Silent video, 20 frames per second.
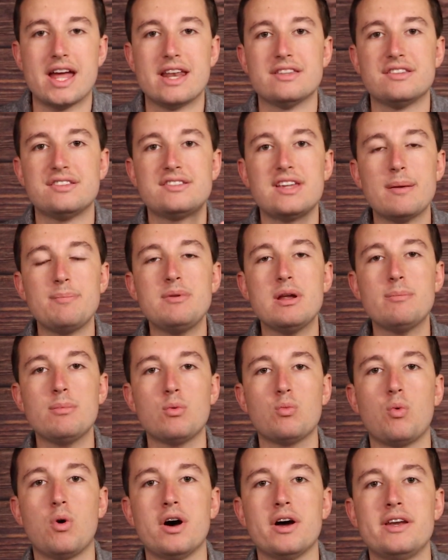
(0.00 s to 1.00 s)
And step number
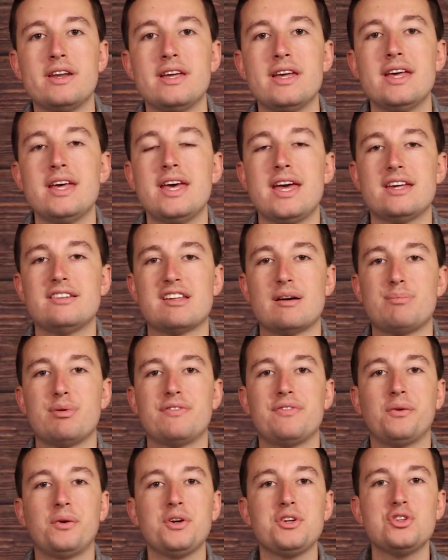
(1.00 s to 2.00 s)
1 is that
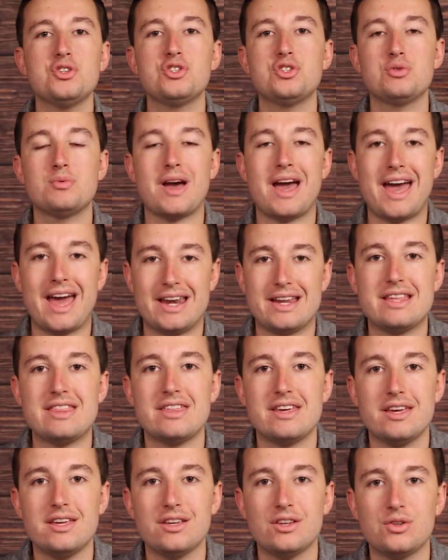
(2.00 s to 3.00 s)
before you do
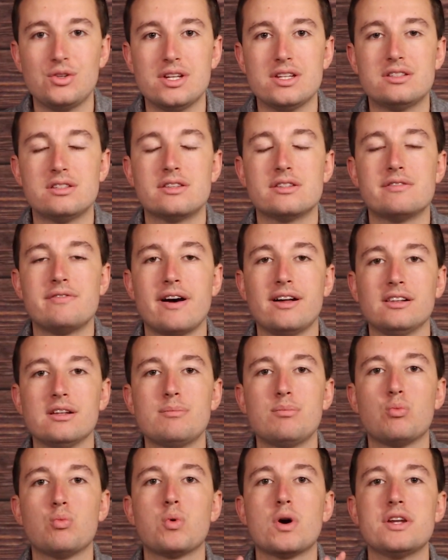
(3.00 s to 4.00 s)
anything, you need to
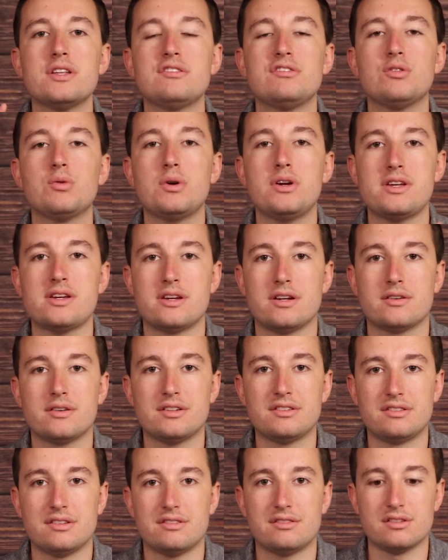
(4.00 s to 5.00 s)
develop what is your
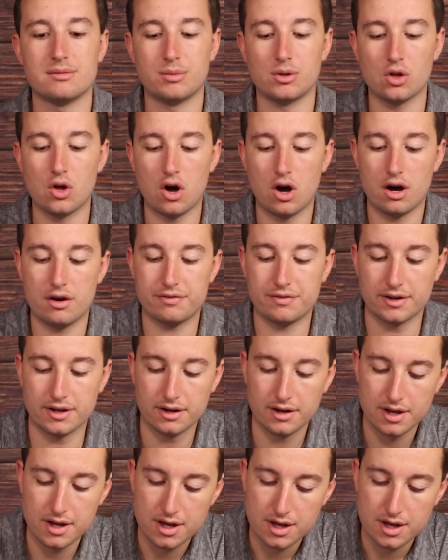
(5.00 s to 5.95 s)
irresistible offer.